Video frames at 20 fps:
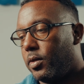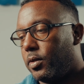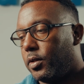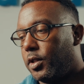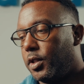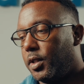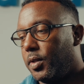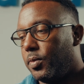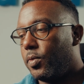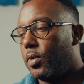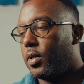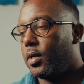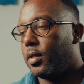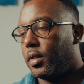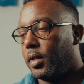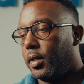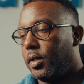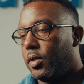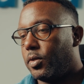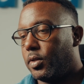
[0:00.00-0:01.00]
she
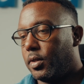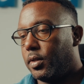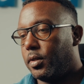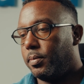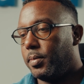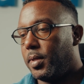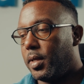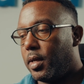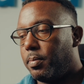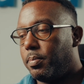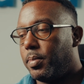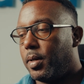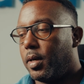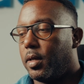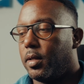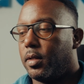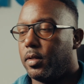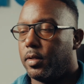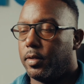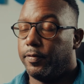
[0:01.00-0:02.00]
wanted us to be a
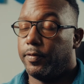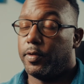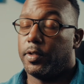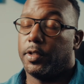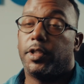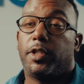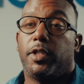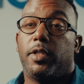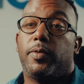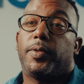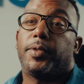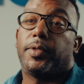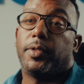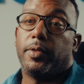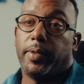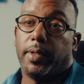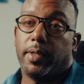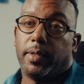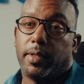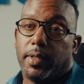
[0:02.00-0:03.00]
part of what she was
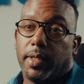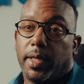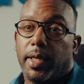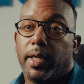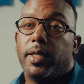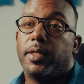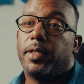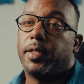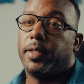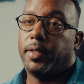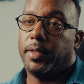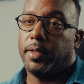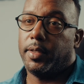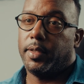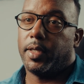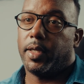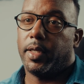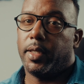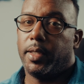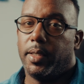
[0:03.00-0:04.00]
doing on the agency
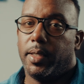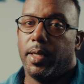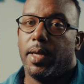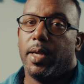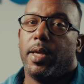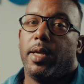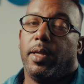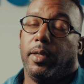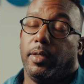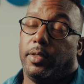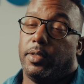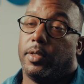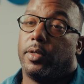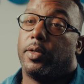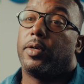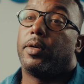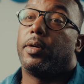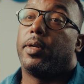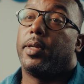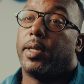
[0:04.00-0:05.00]
side. So
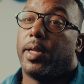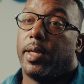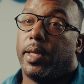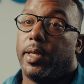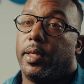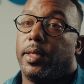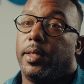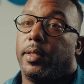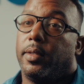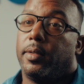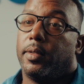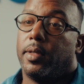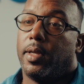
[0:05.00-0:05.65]
her and I